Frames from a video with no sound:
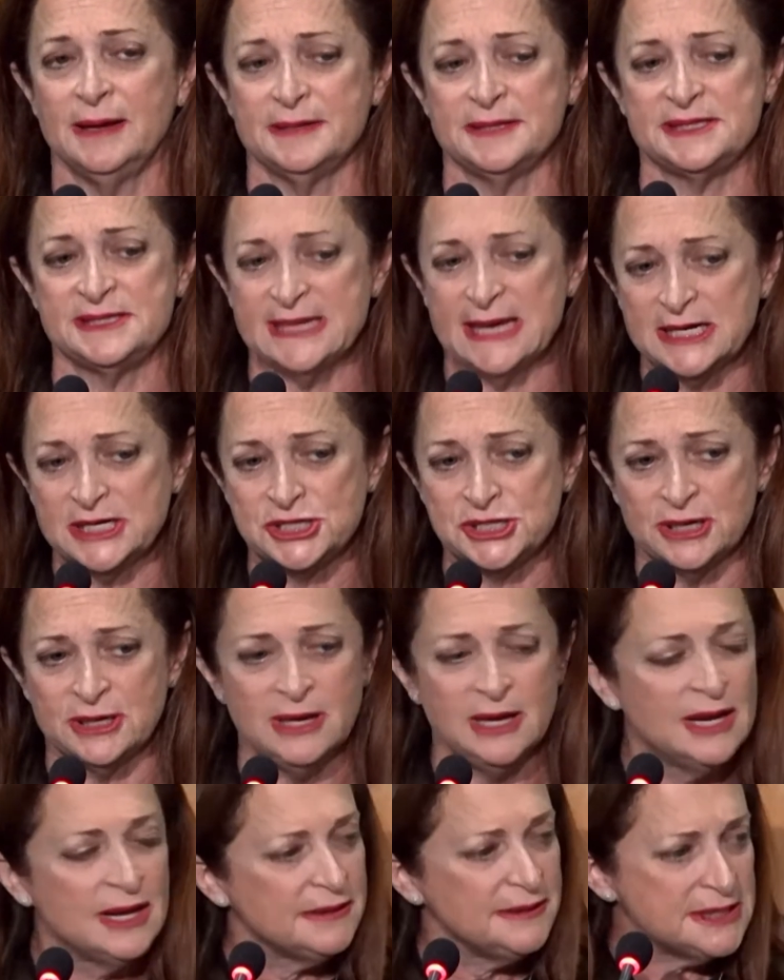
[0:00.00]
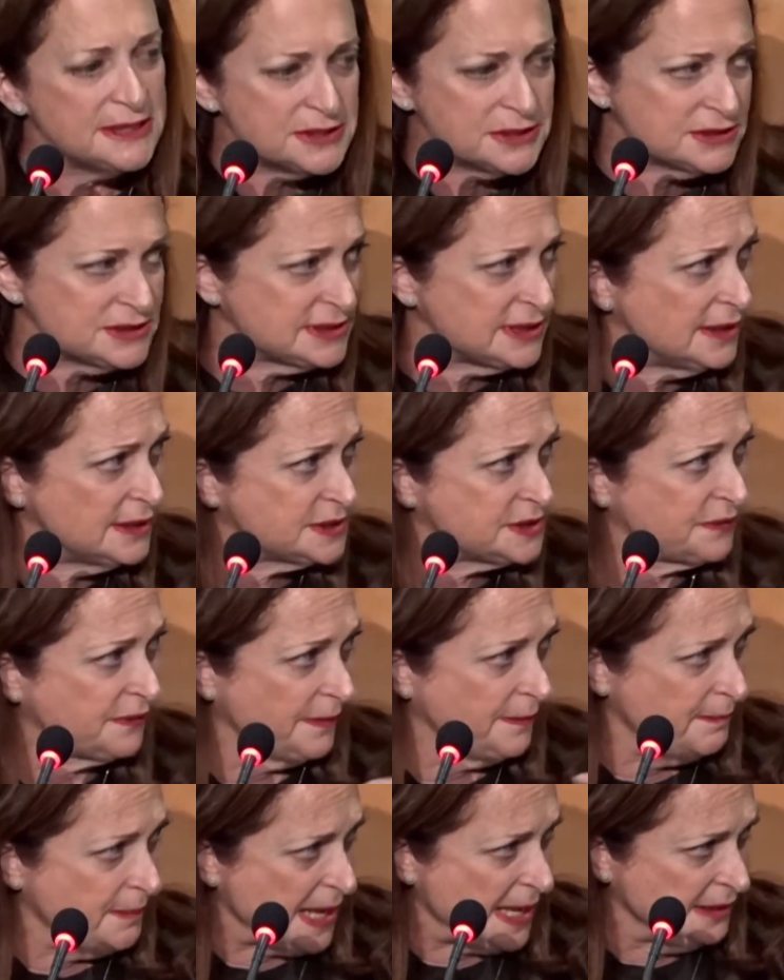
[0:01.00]
session, these are cells
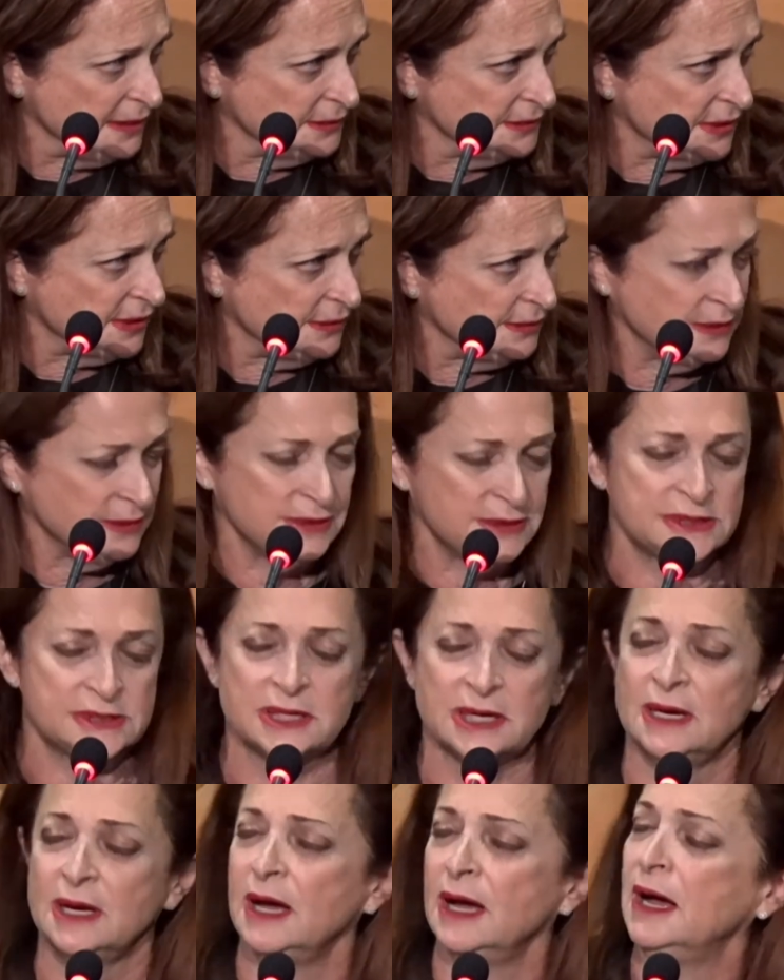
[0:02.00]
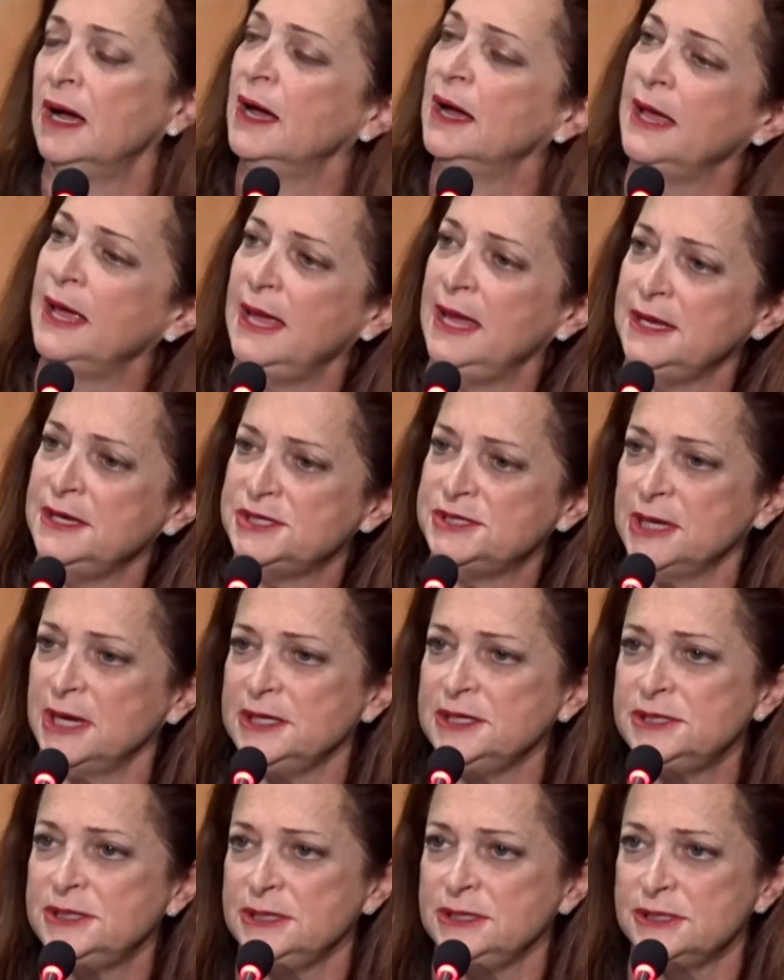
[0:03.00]
from male donors age
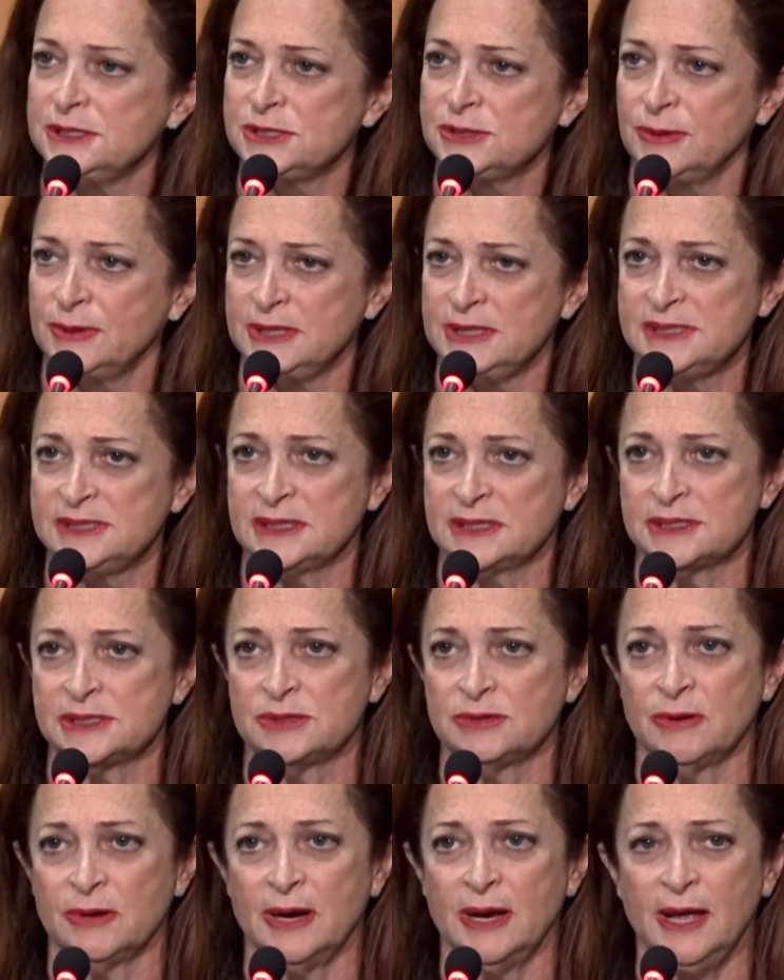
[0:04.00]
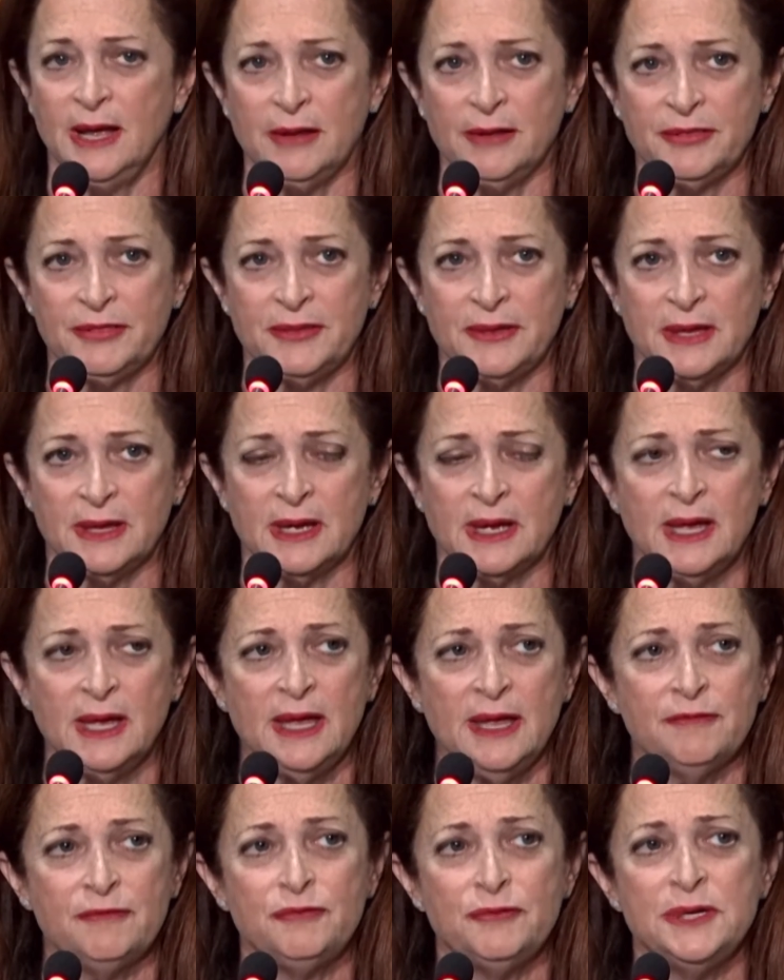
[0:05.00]
19 to 26 who are healthy.
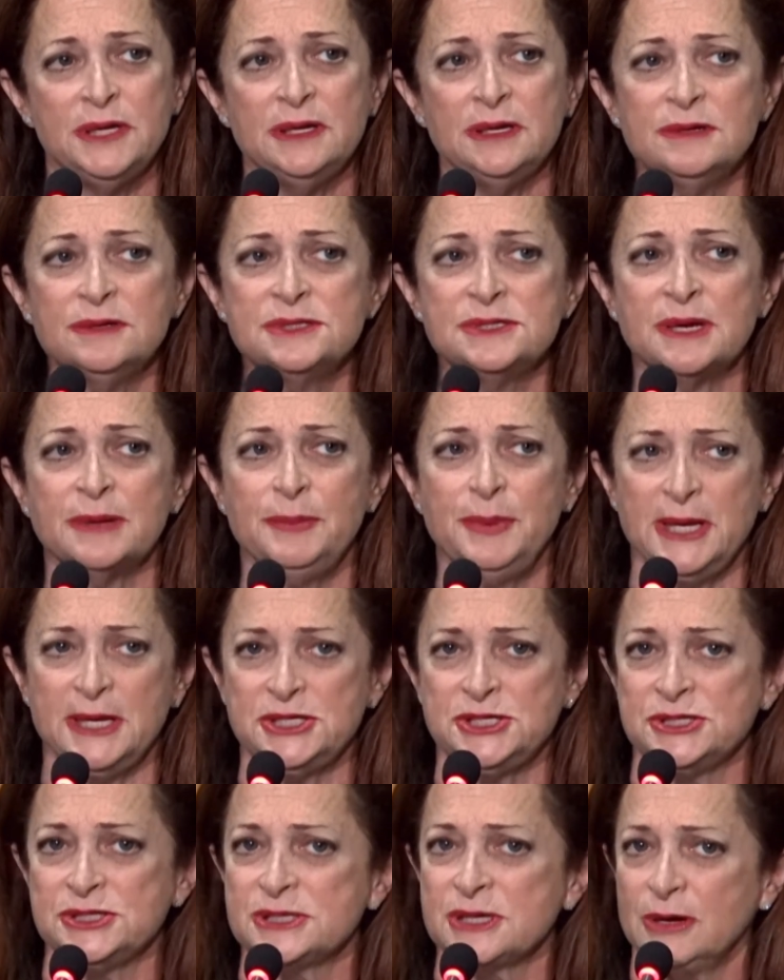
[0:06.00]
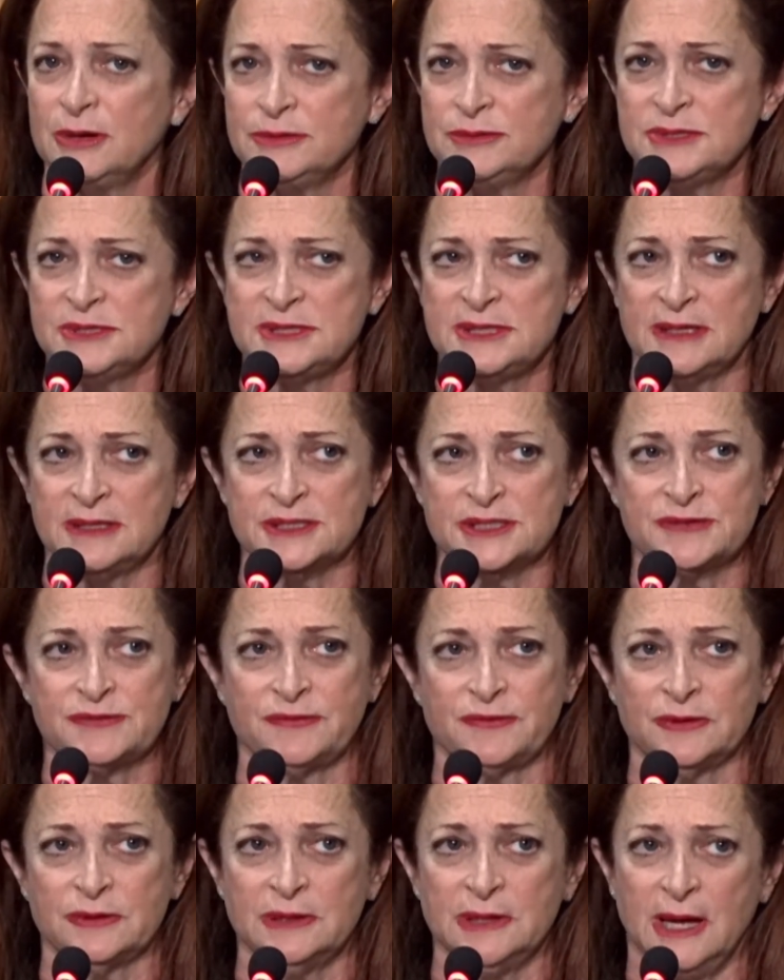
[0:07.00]
If we use a patient's own cells
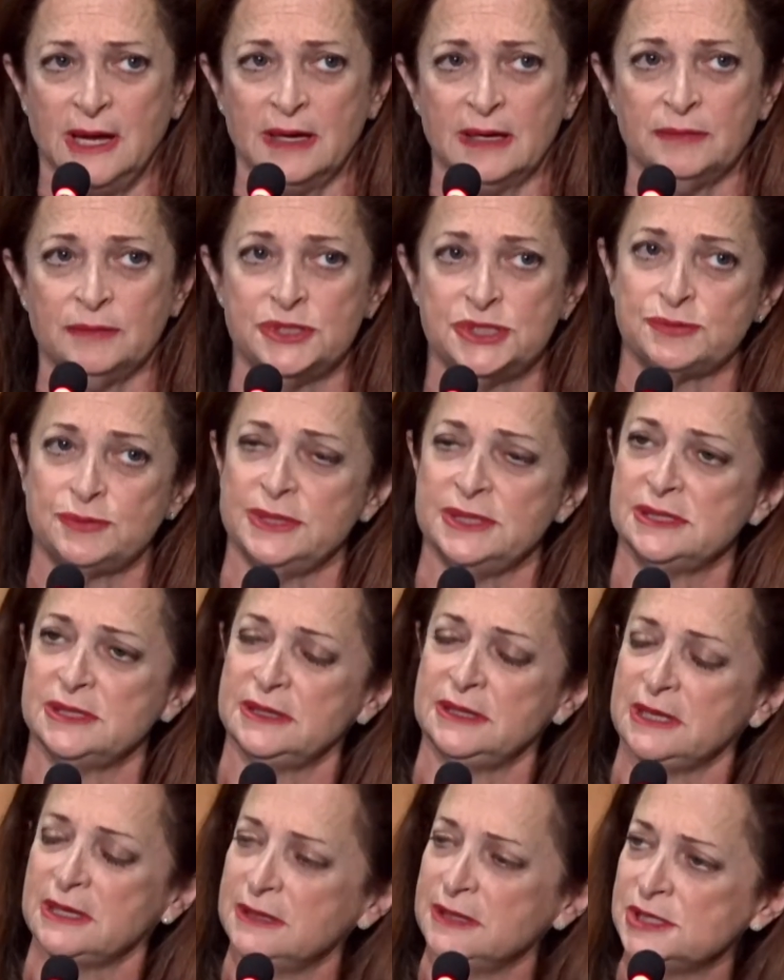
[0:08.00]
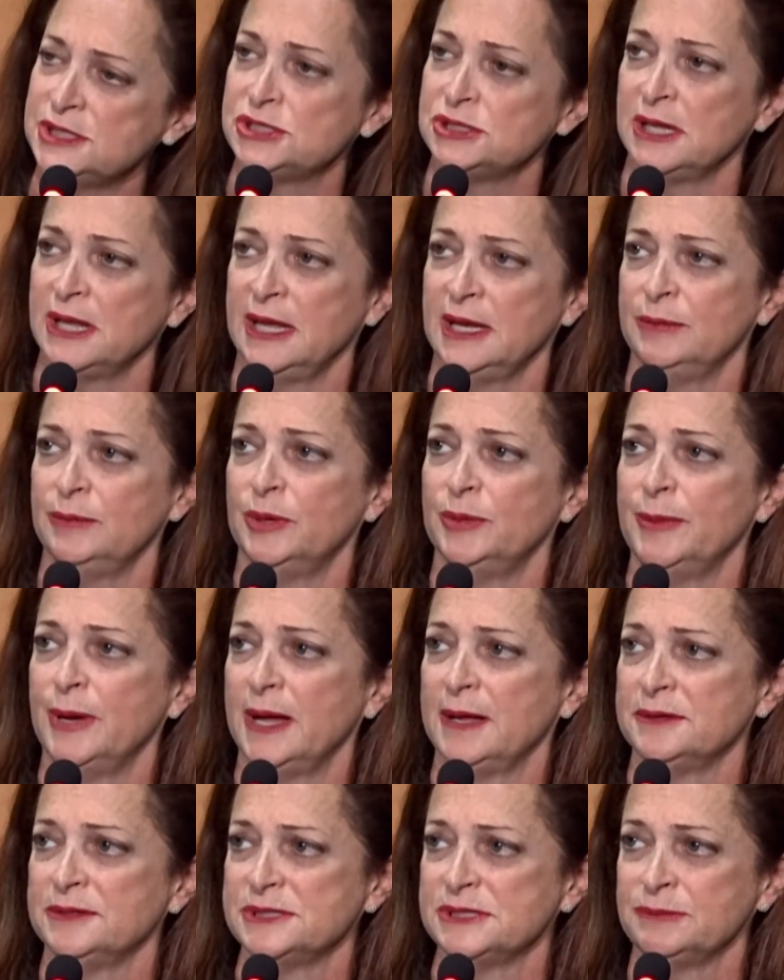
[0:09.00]
for lung, which we did the initial animal
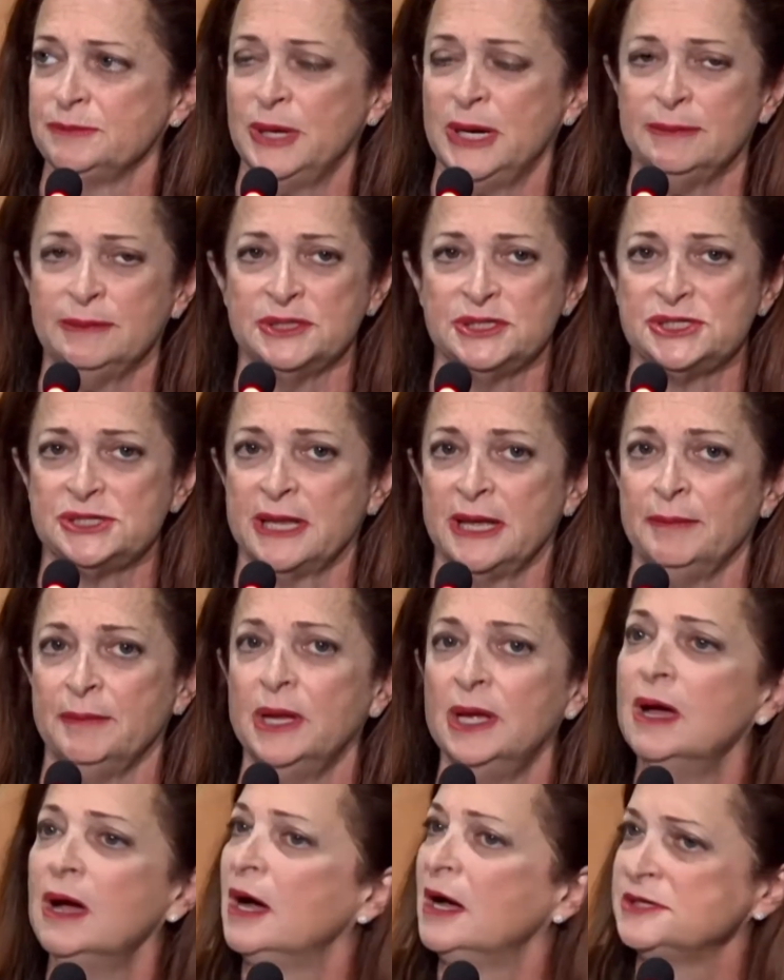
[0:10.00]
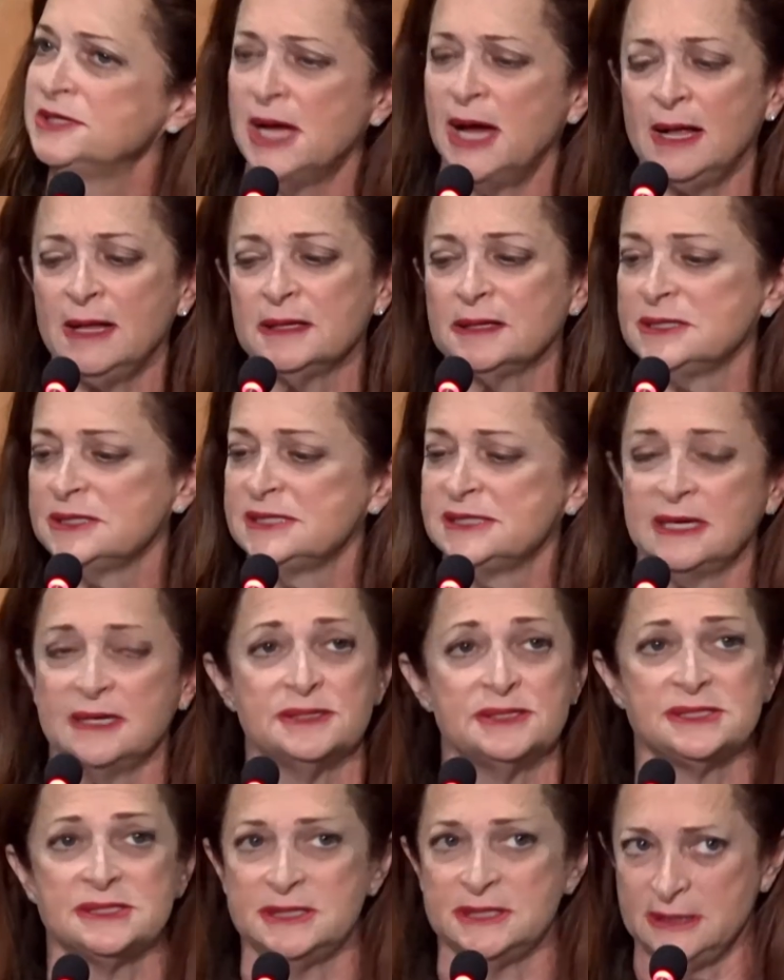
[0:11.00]
models and published them, autologous
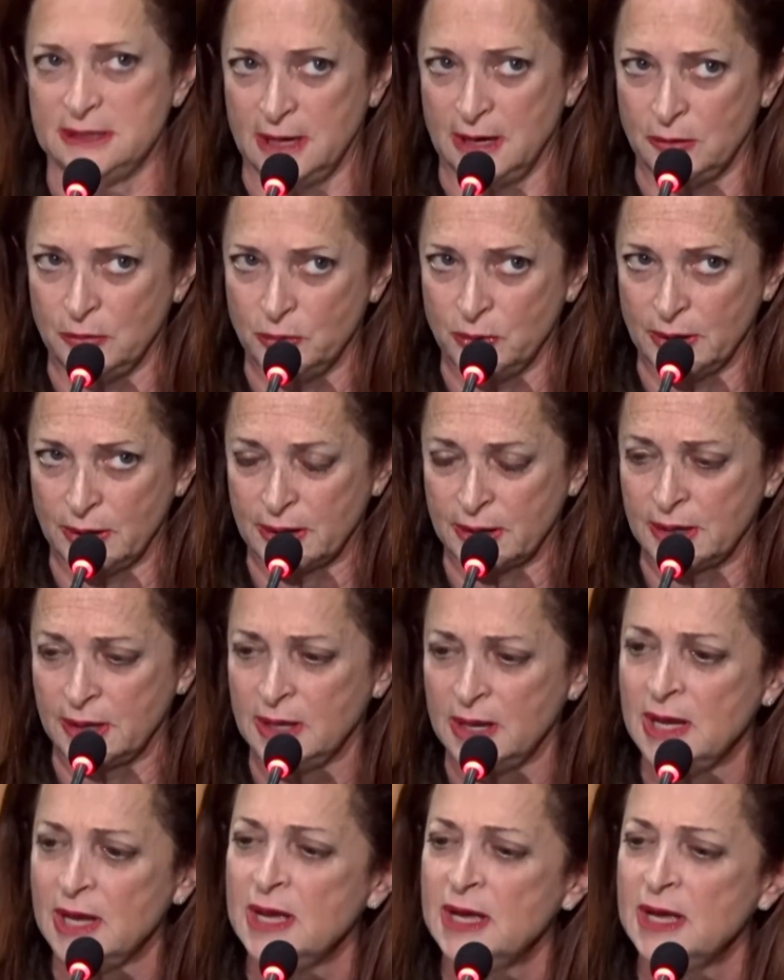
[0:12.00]
cells did not work.